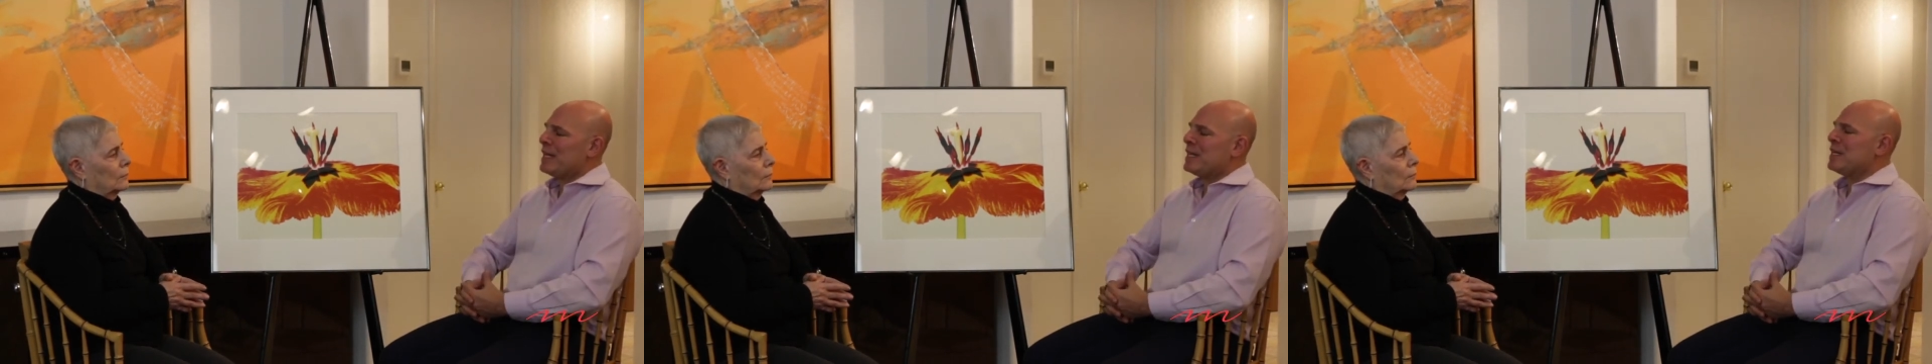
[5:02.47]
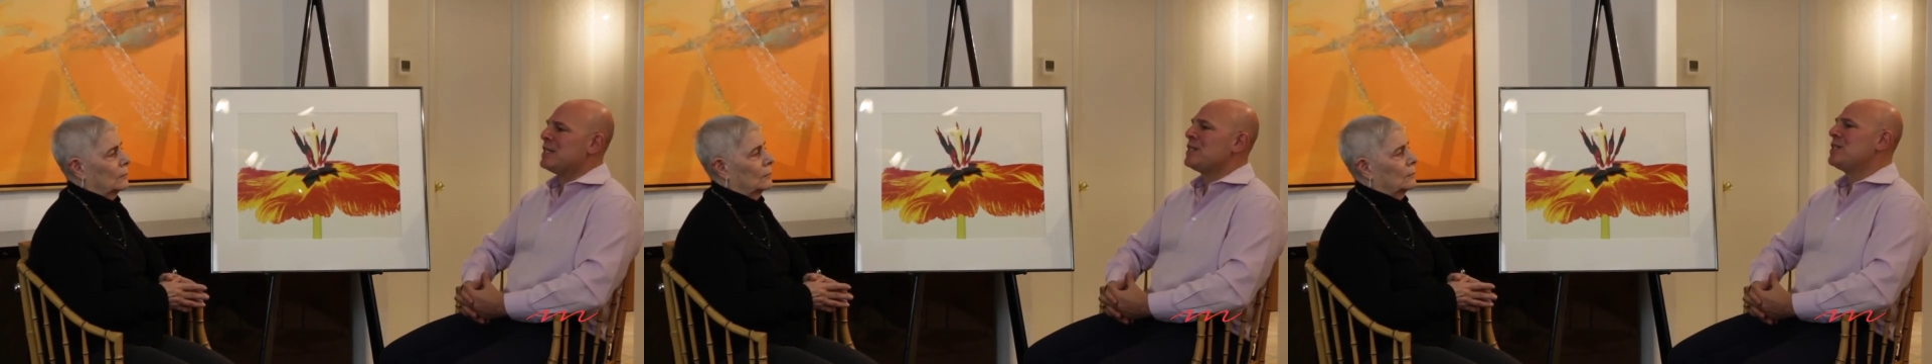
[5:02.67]

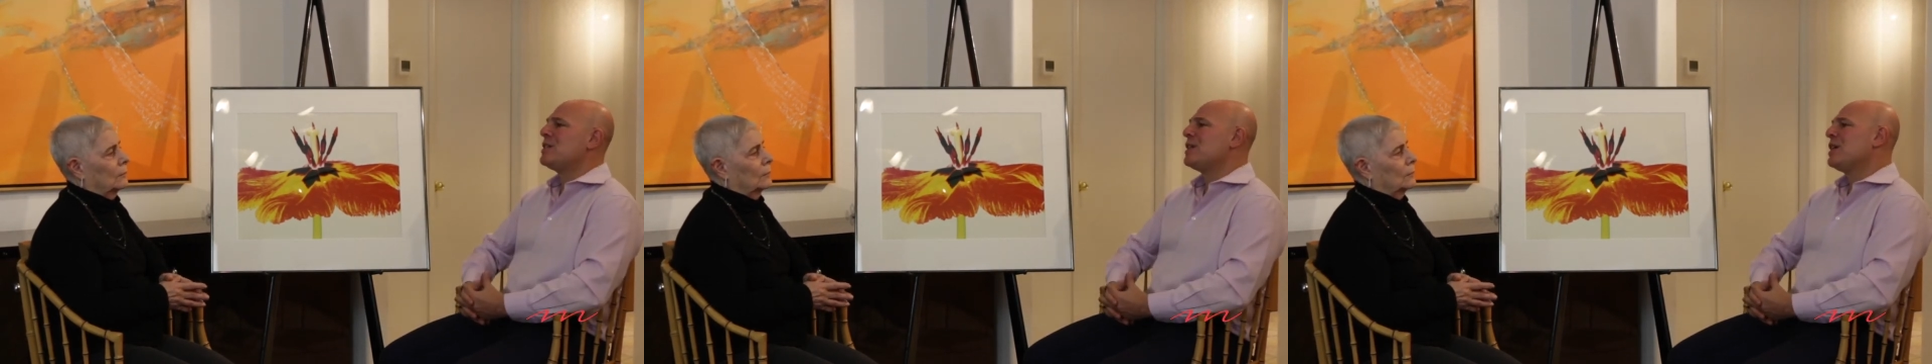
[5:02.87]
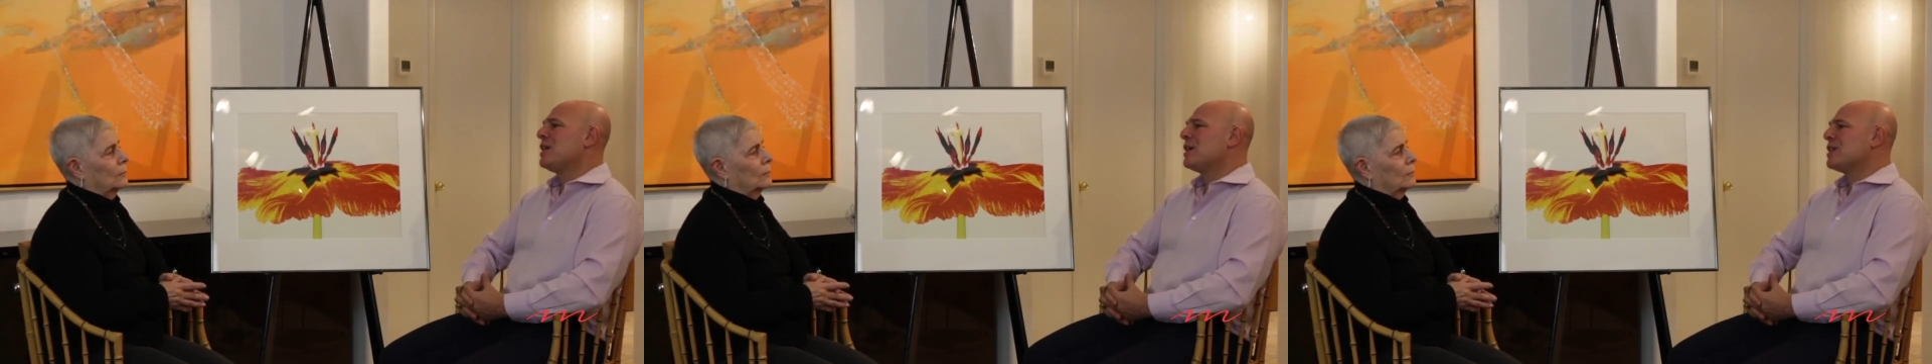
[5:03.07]

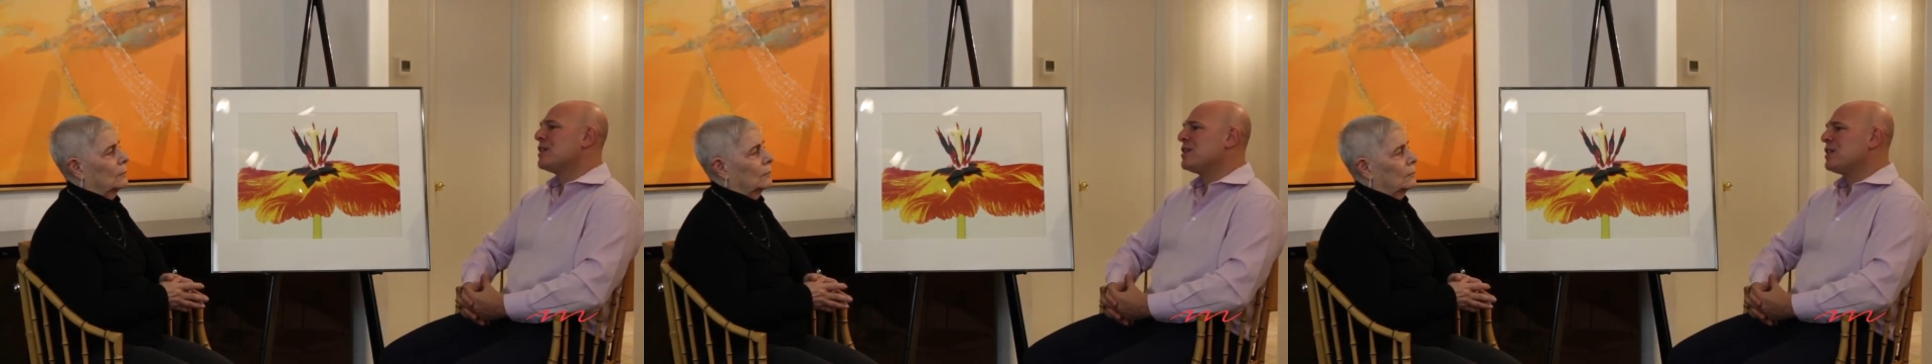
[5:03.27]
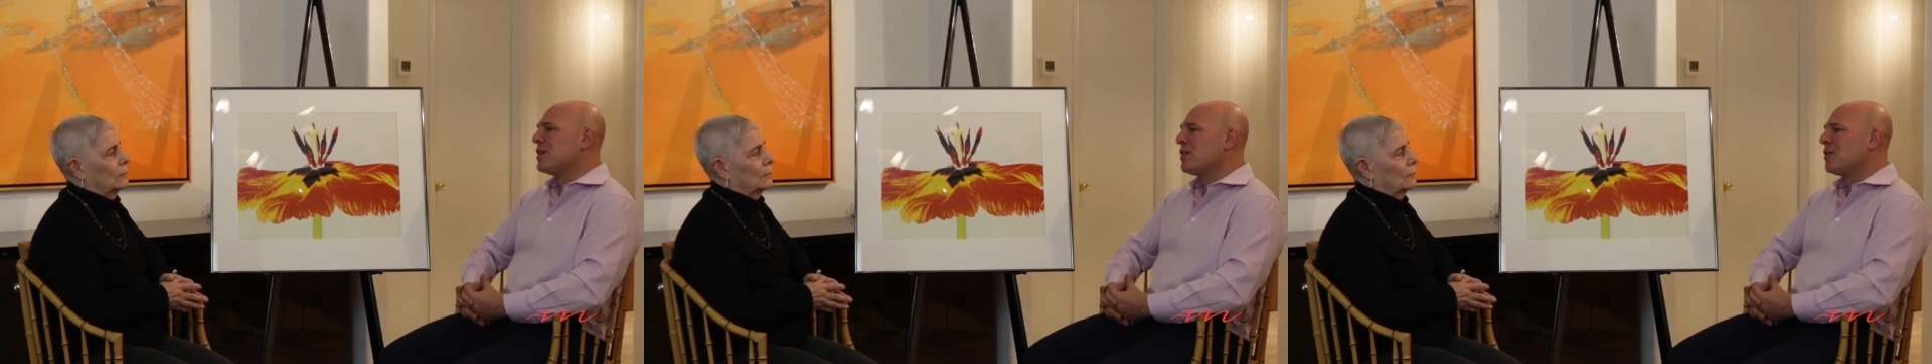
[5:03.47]
is
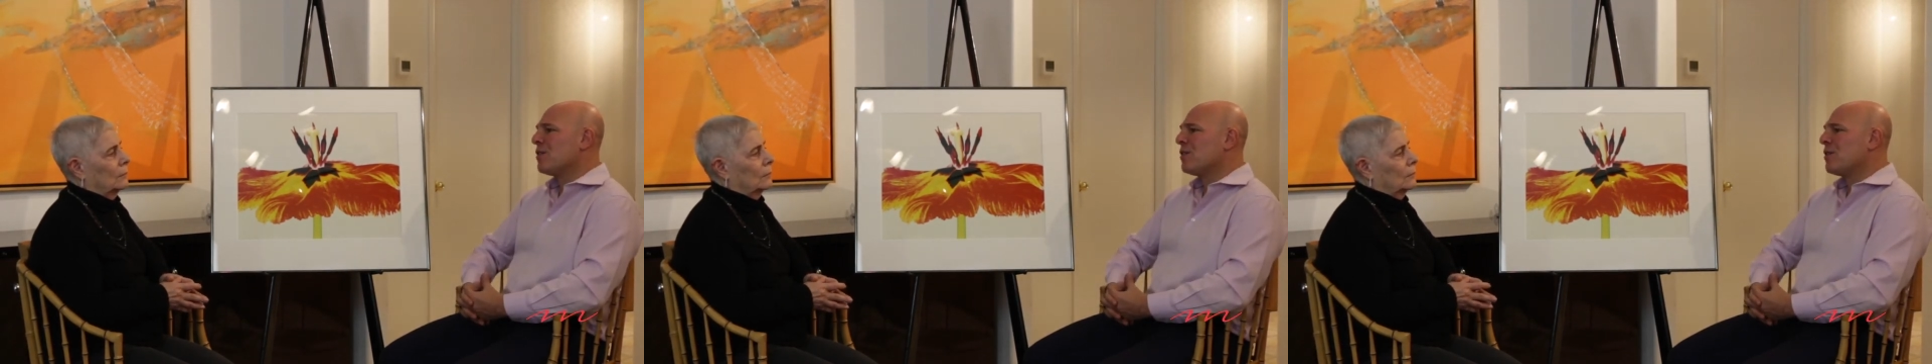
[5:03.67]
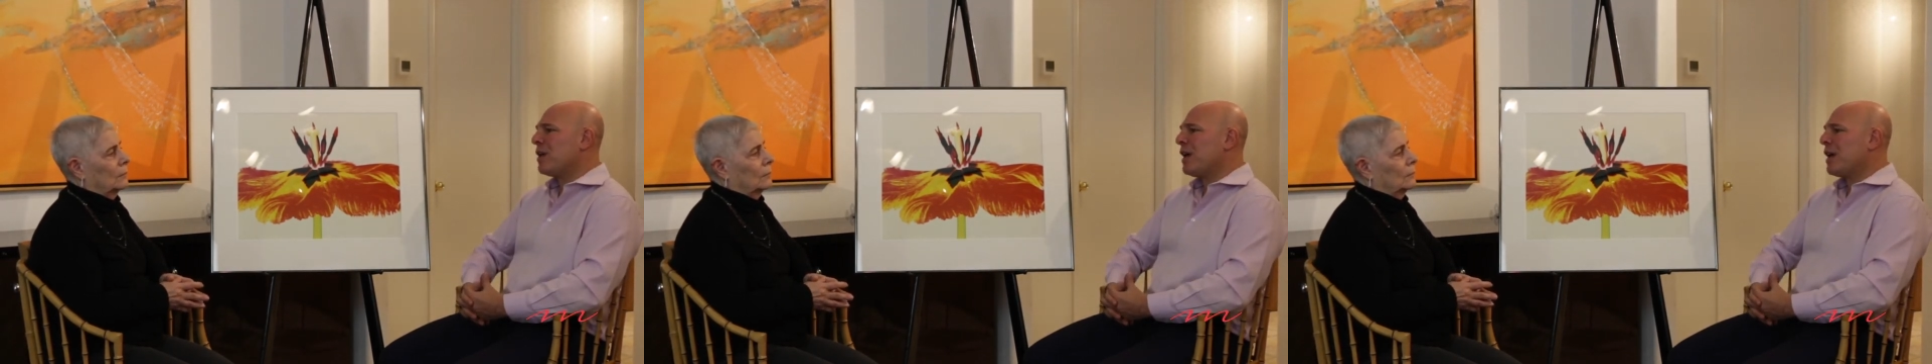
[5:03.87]

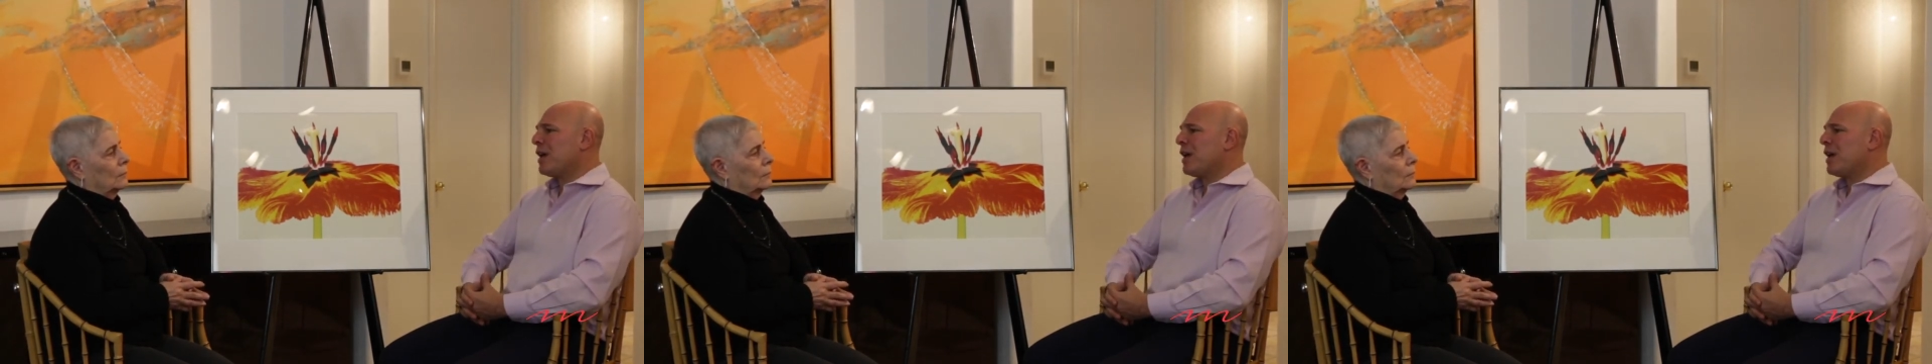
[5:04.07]
considered